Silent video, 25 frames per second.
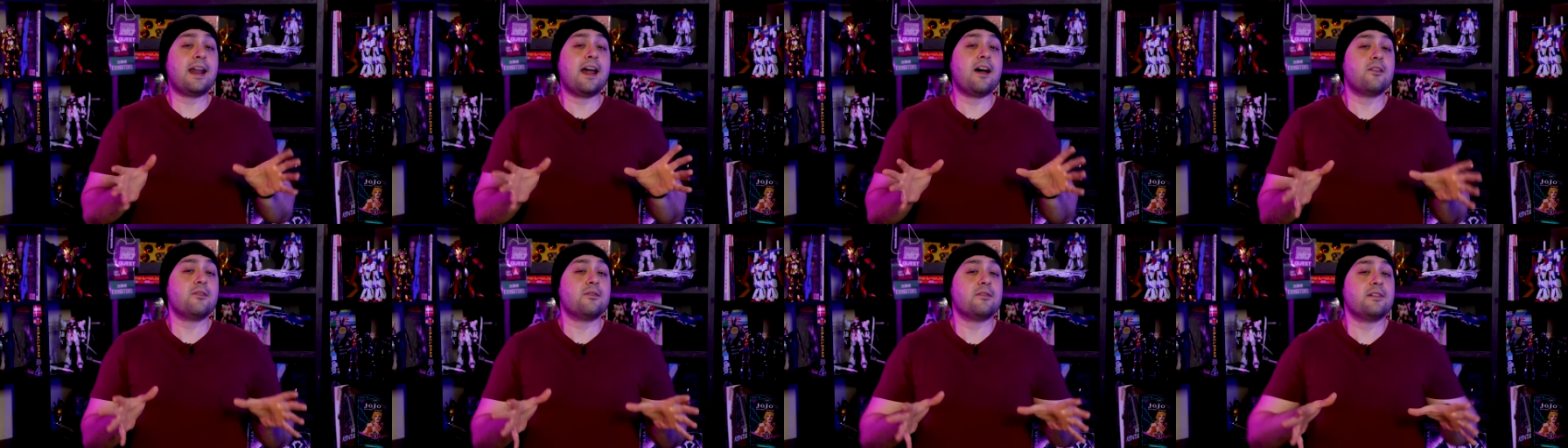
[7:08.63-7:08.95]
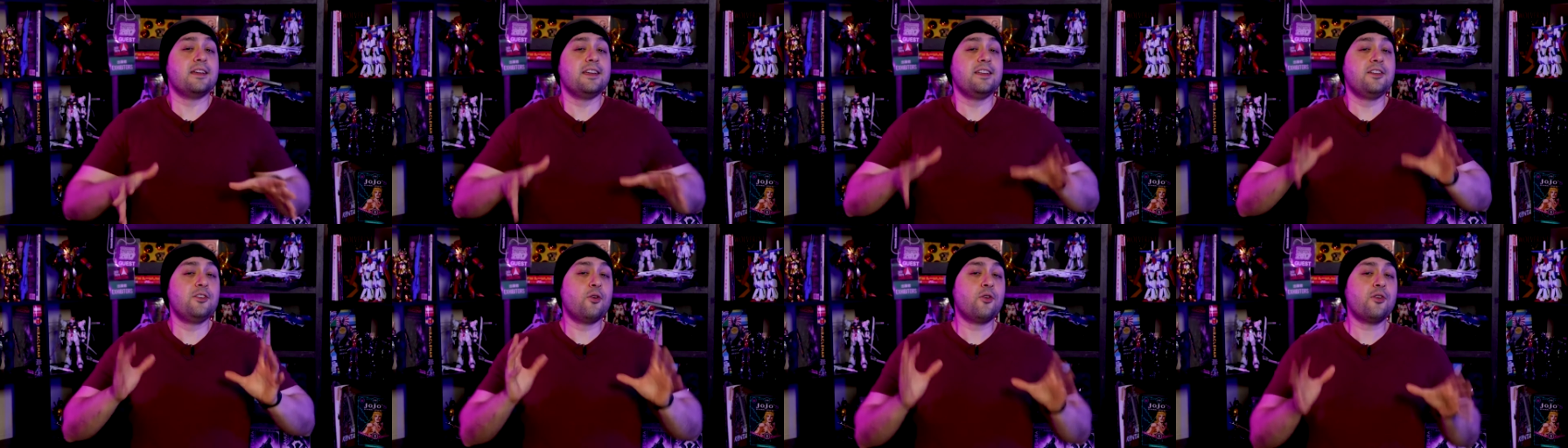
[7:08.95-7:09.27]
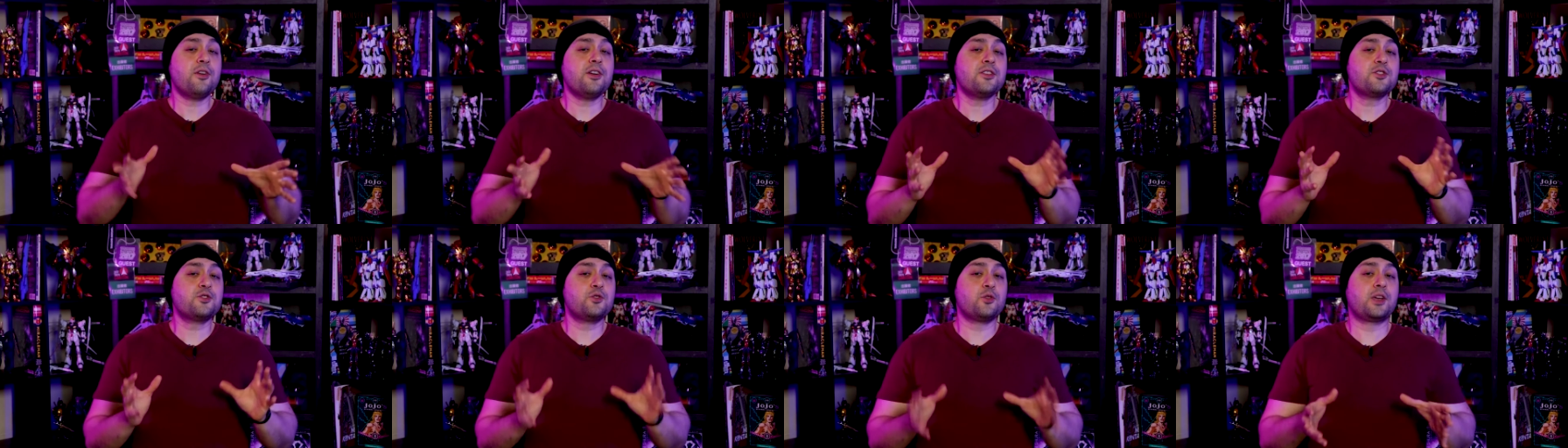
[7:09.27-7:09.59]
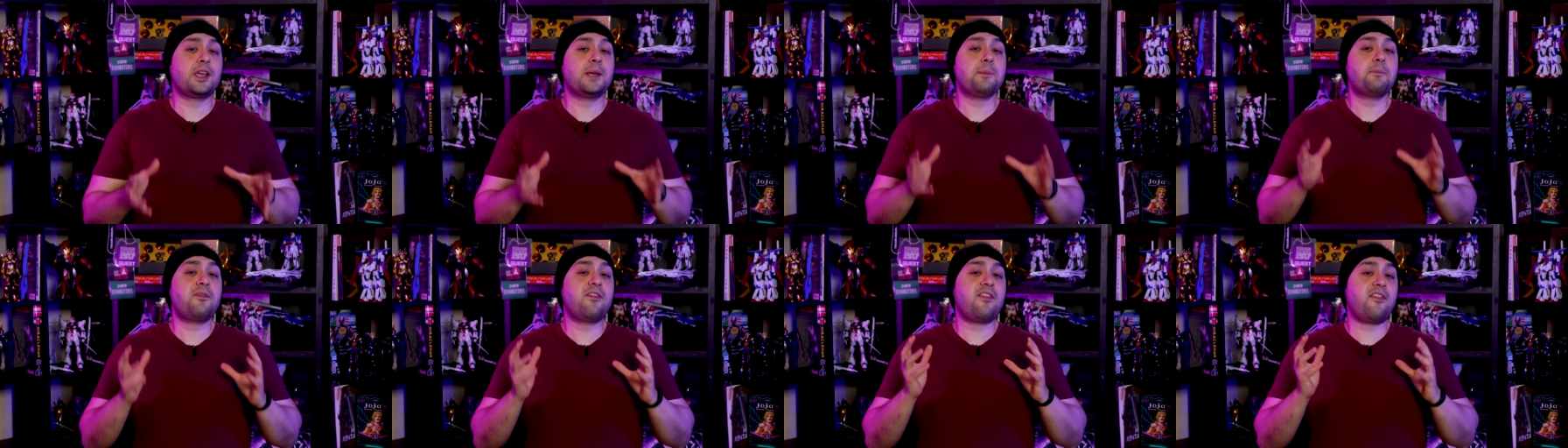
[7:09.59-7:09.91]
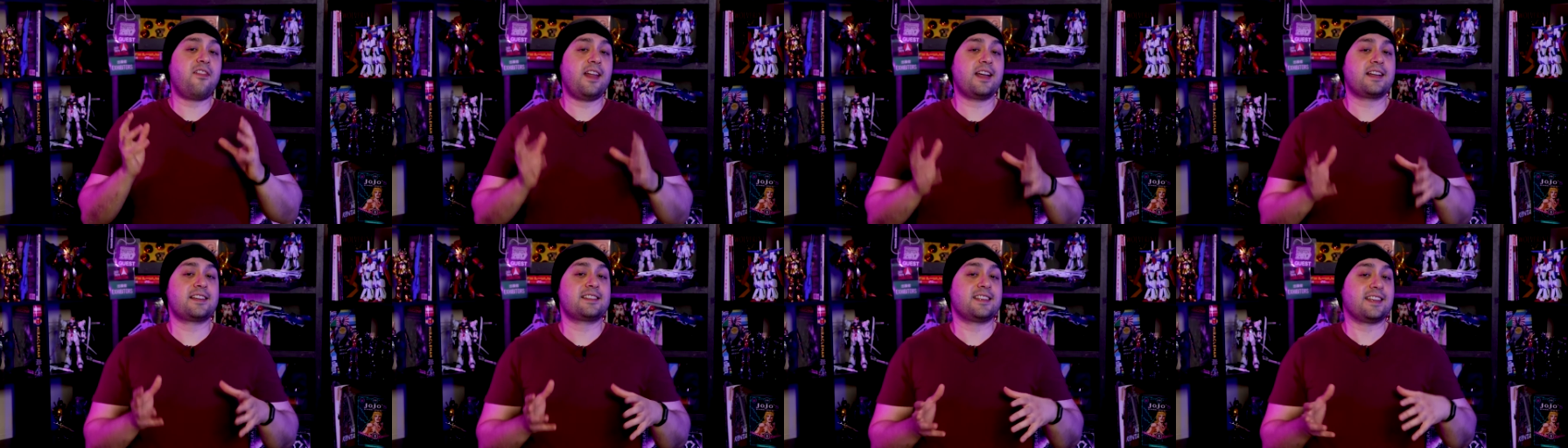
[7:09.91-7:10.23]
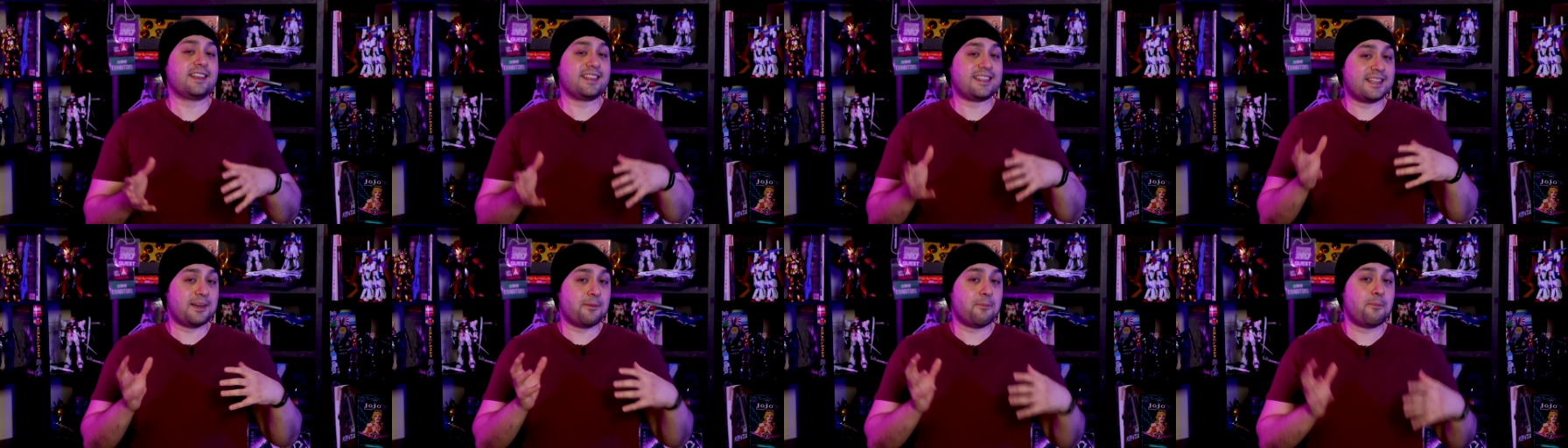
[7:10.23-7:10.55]
Now, in order to keep
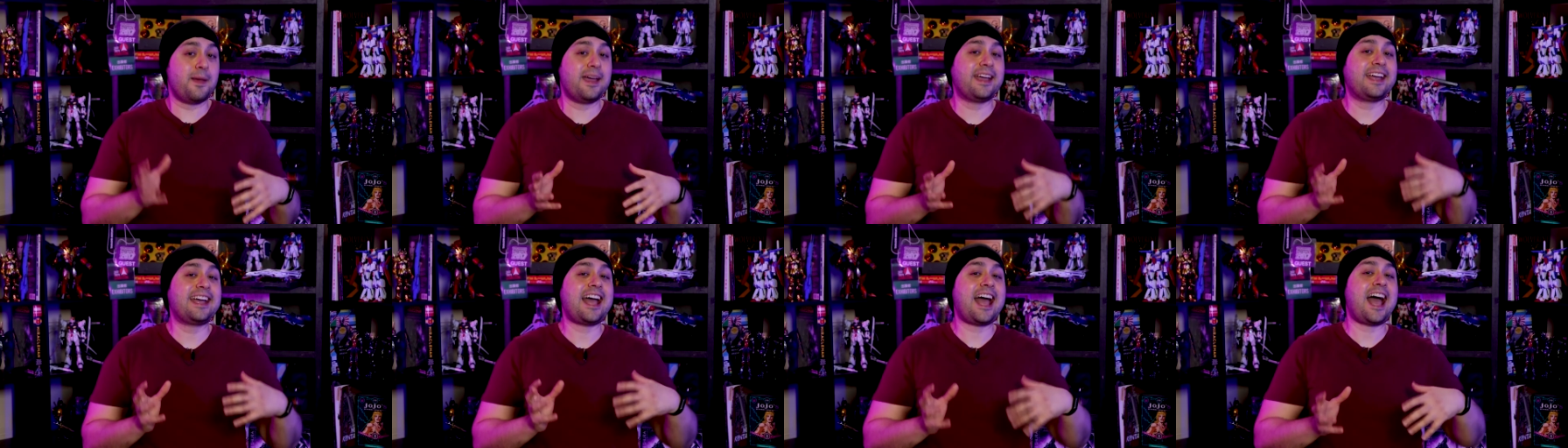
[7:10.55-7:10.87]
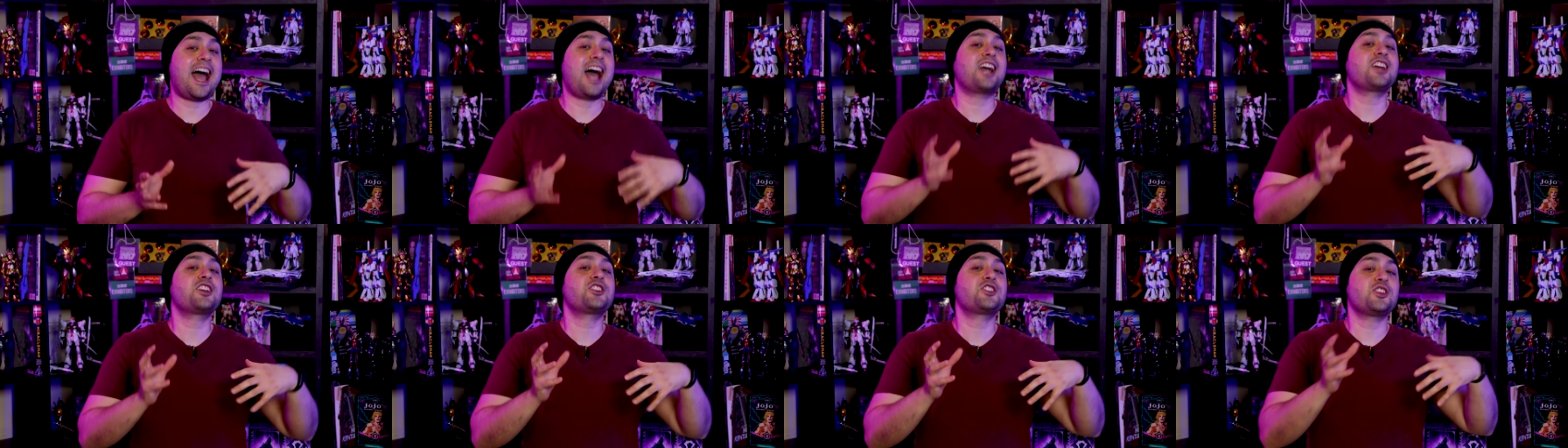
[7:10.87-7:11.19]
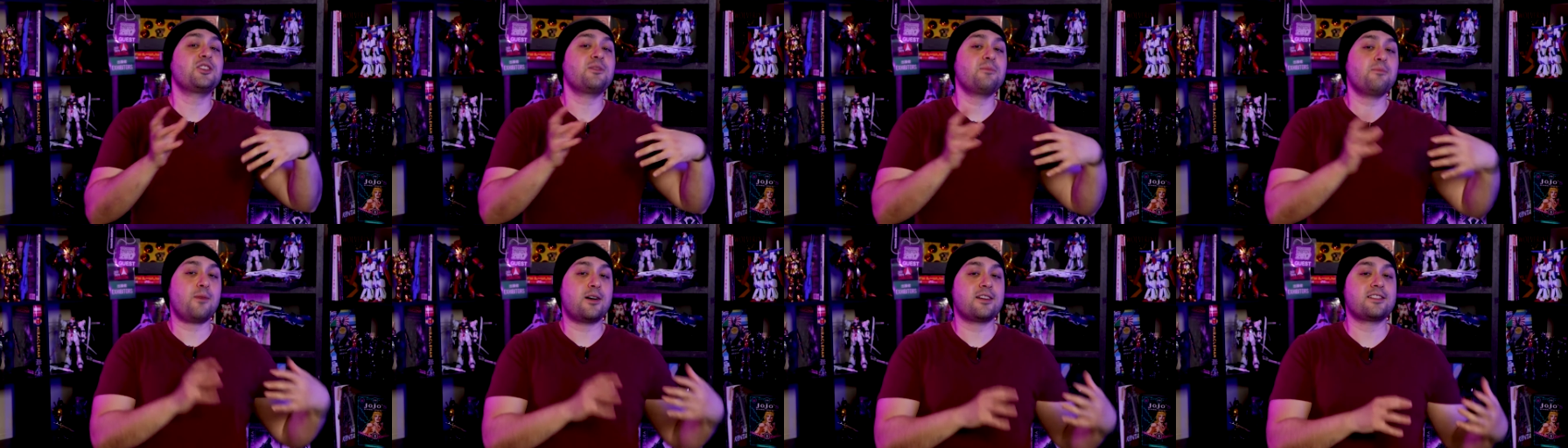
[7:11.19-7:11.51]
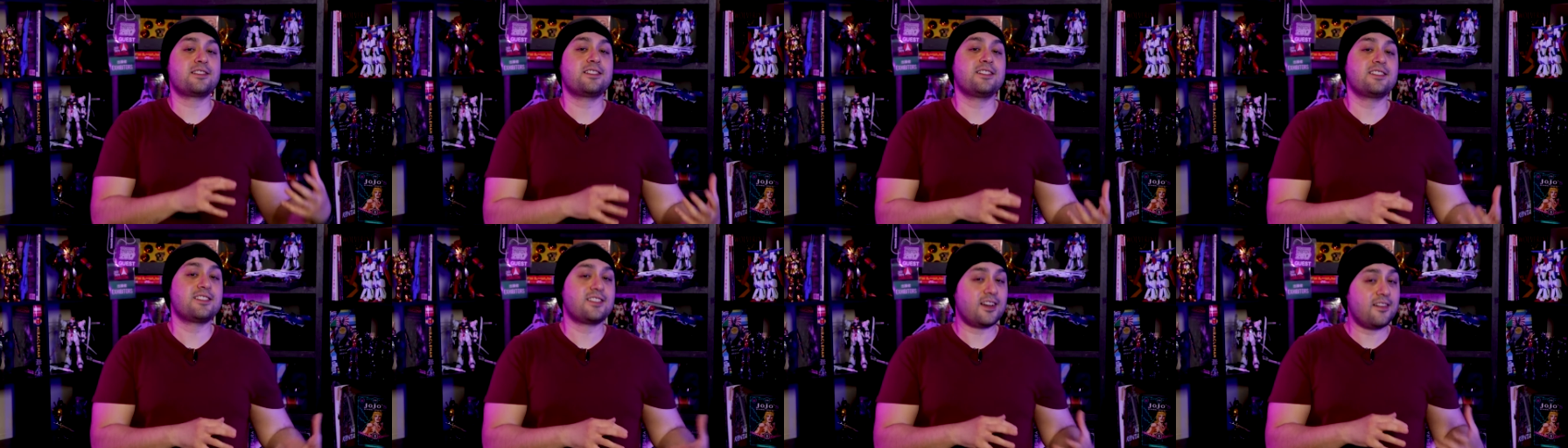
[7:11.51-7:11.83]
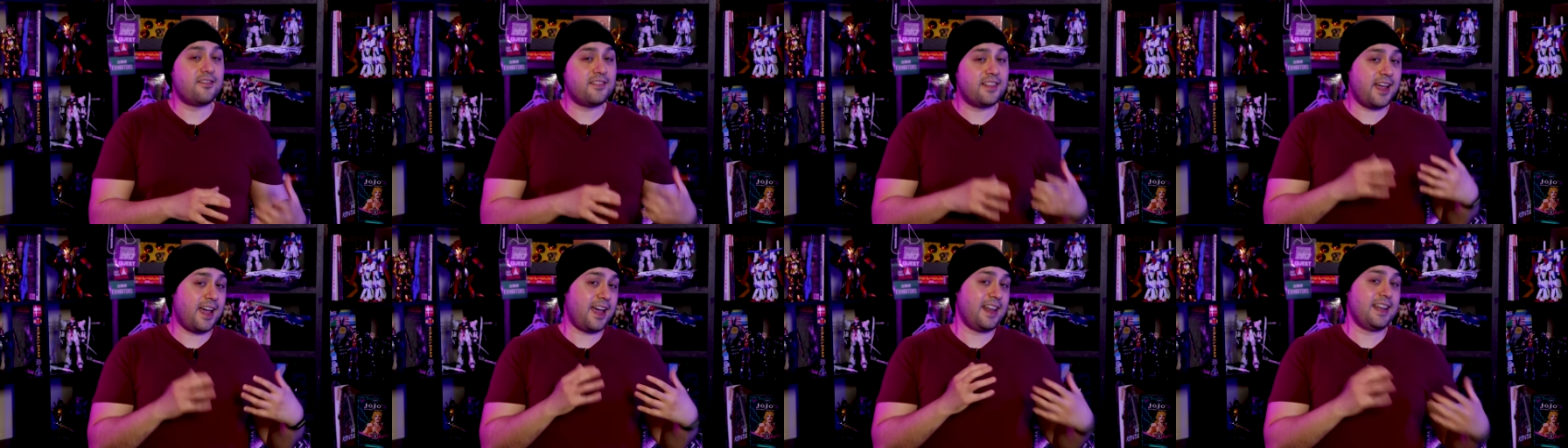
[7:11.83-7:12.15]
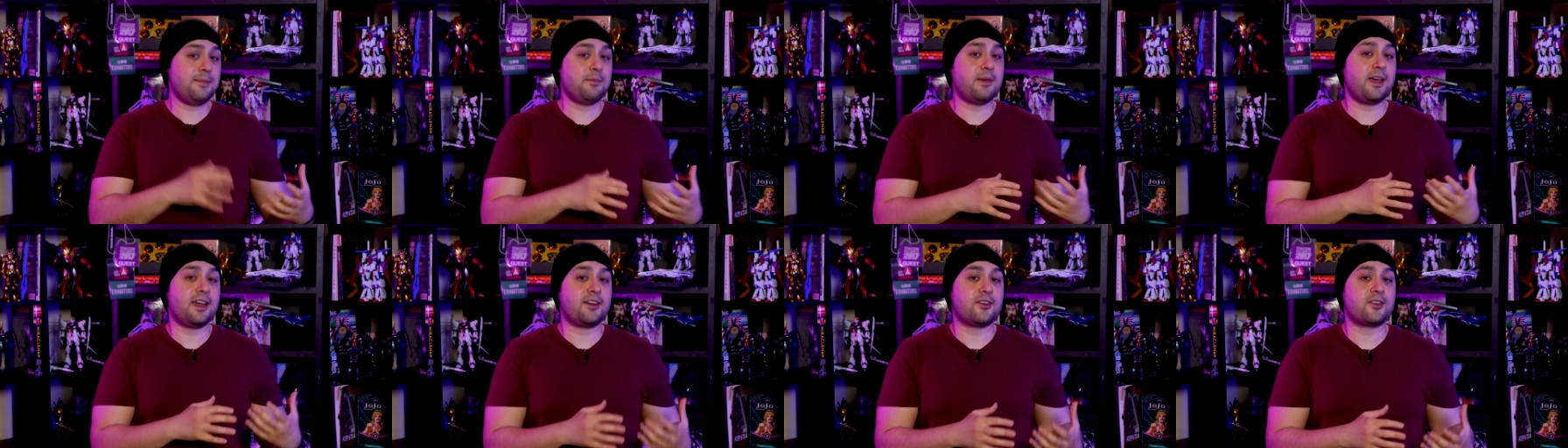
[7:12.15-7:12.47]
flexing the mecha action muscles of the
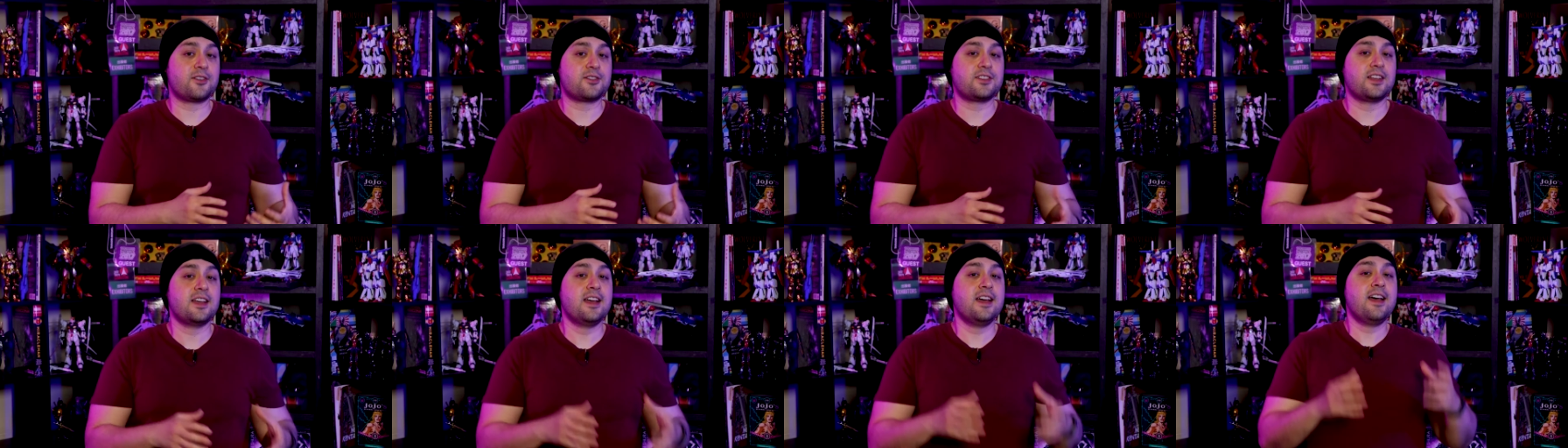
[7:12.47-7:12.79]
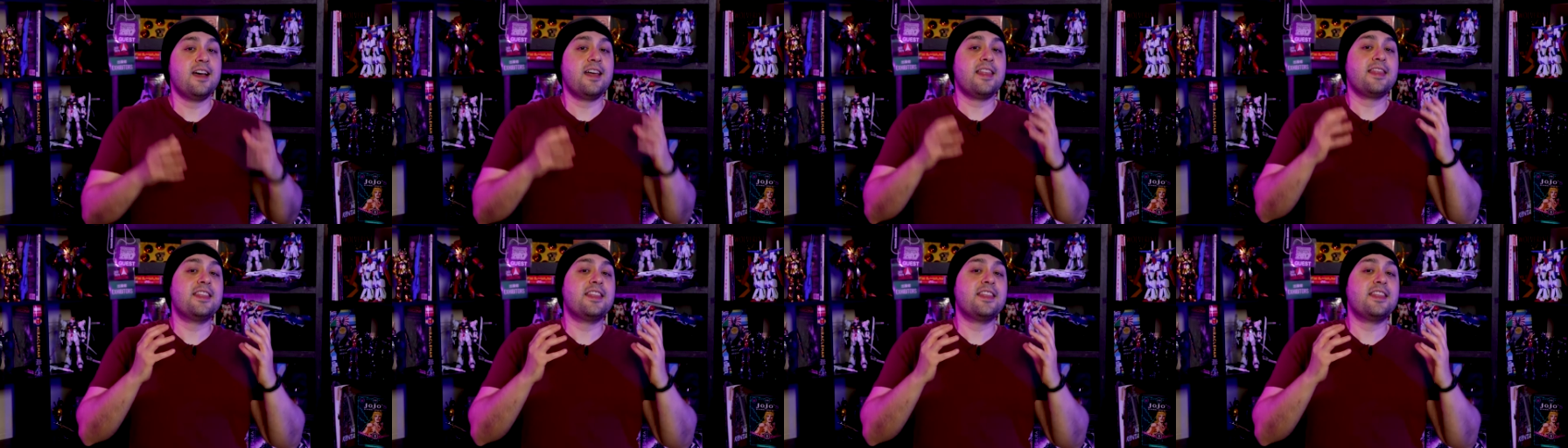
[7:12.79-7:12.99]
animators,